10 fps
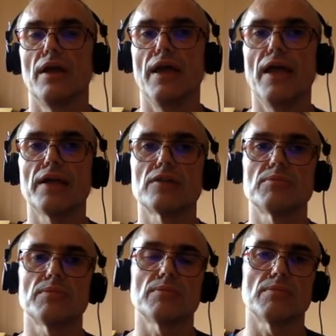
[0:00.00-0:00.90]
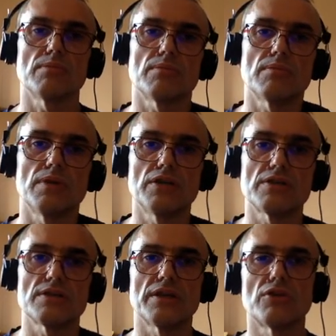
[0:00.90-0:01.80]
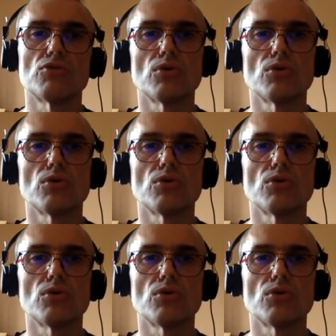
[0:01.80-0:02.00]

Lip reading: And it is like a